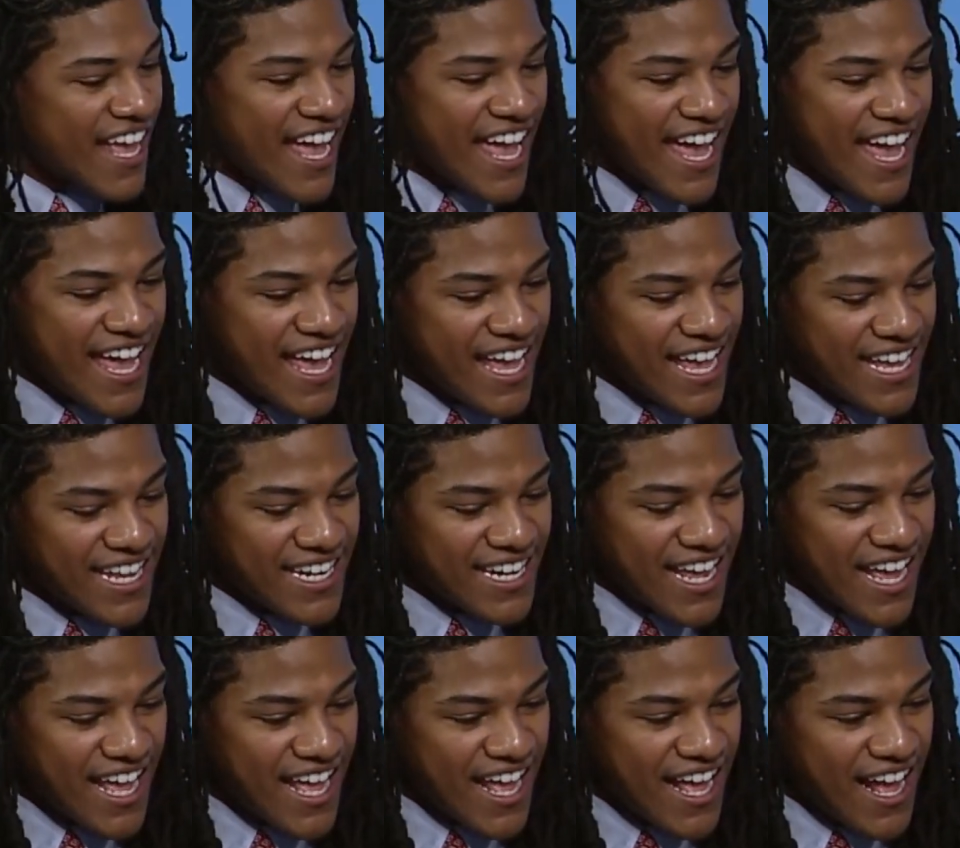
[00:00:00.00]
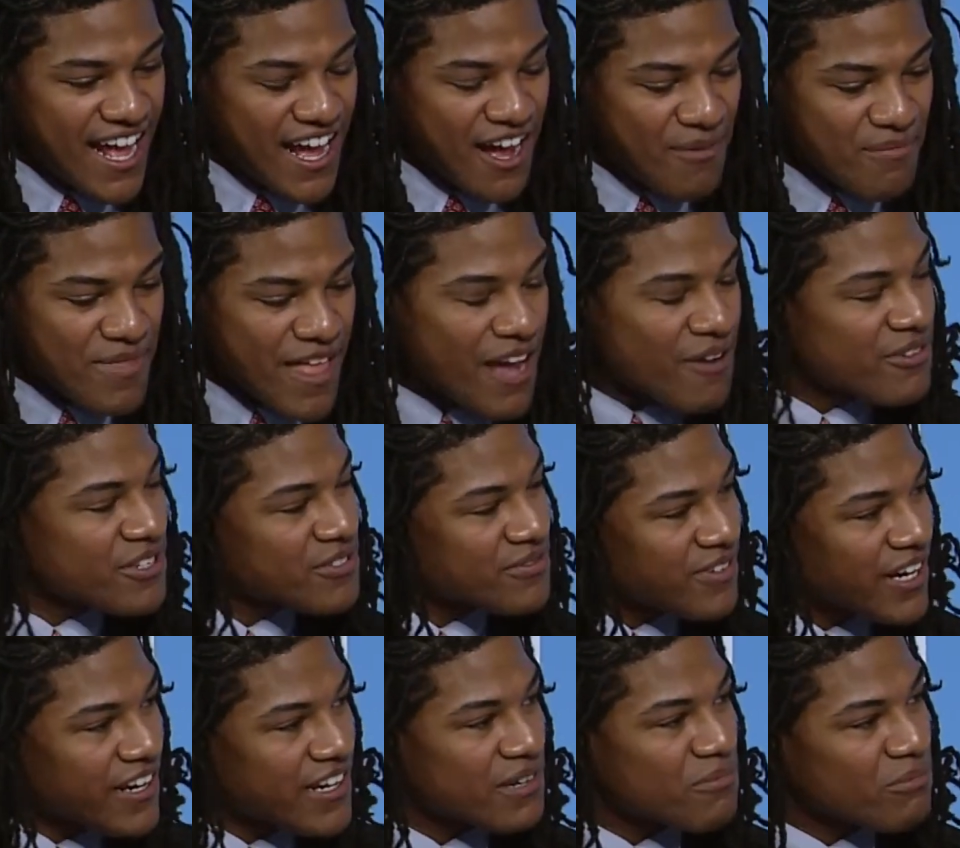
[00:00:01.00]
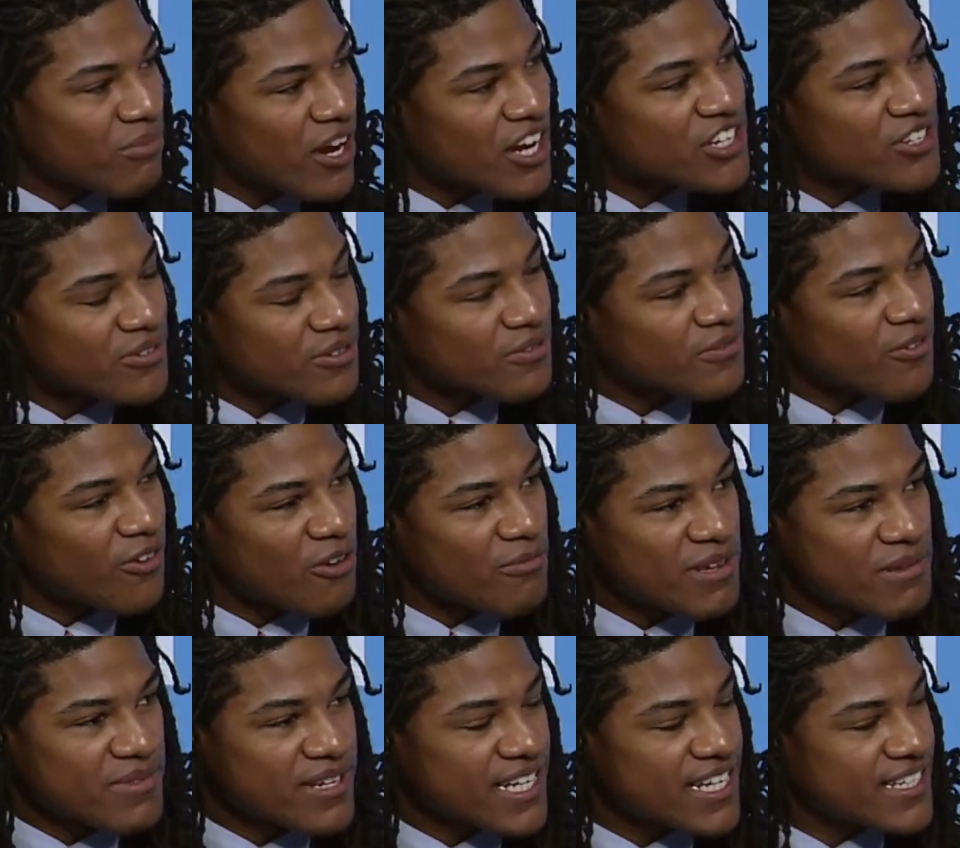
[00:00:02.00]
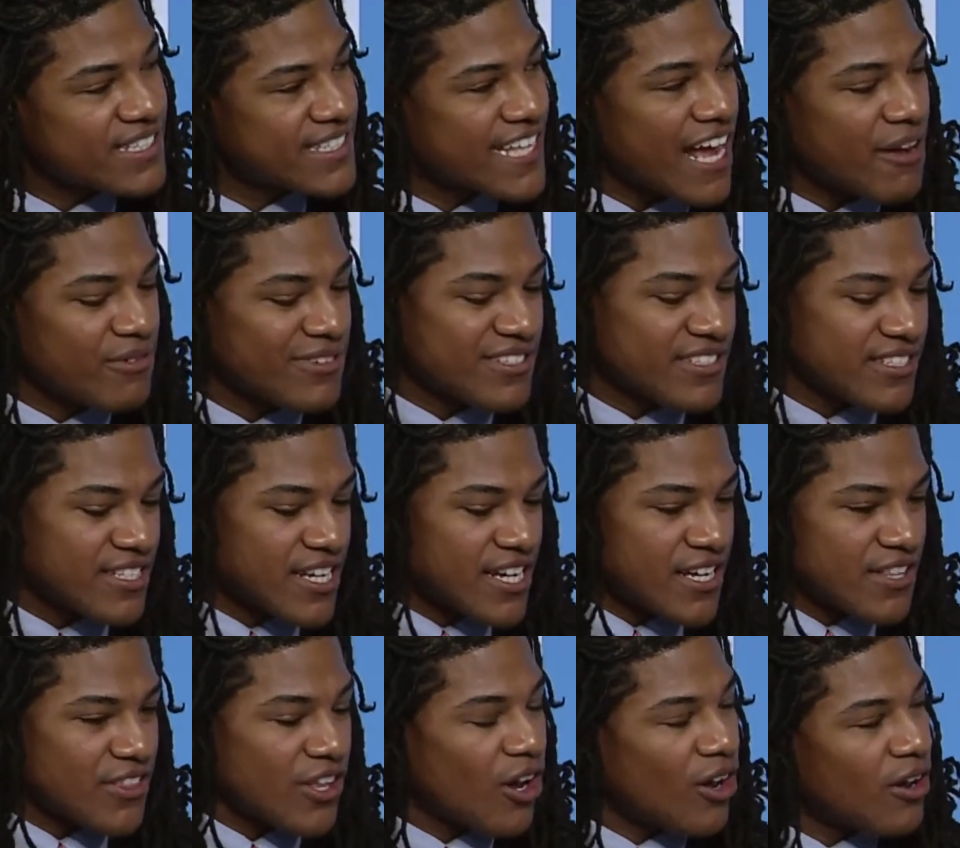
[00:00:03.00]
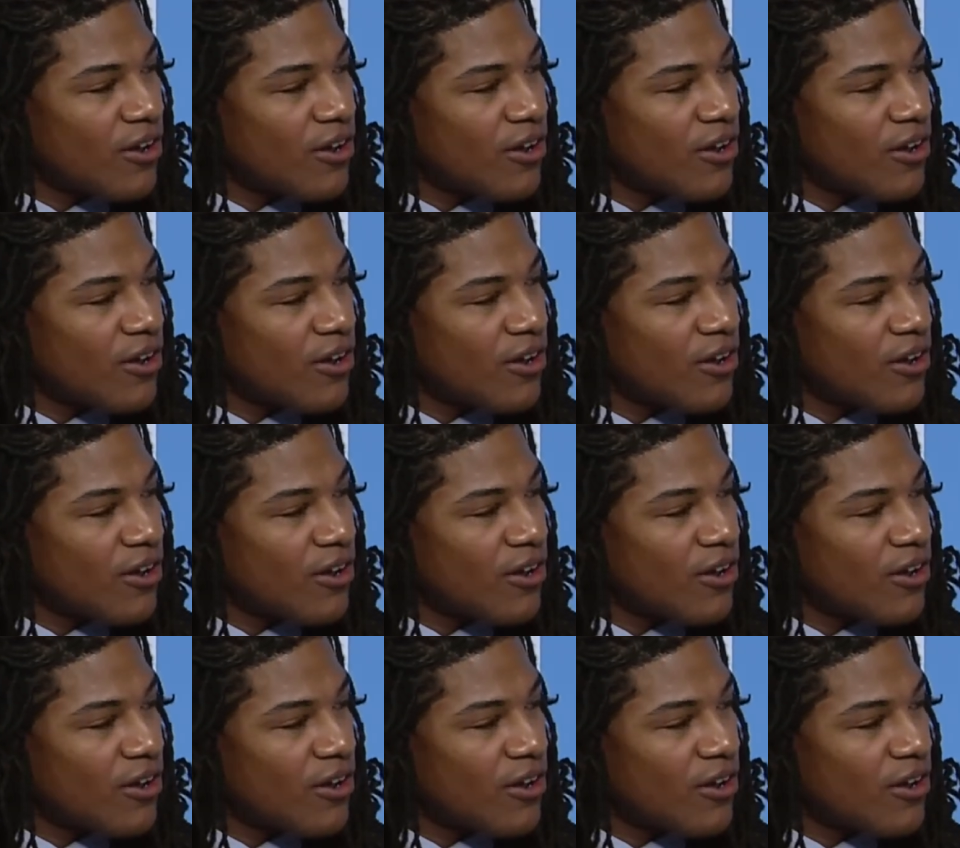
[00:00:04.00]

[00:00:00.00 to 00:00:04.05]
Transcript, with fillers: And um, that was very impressional for me because that was the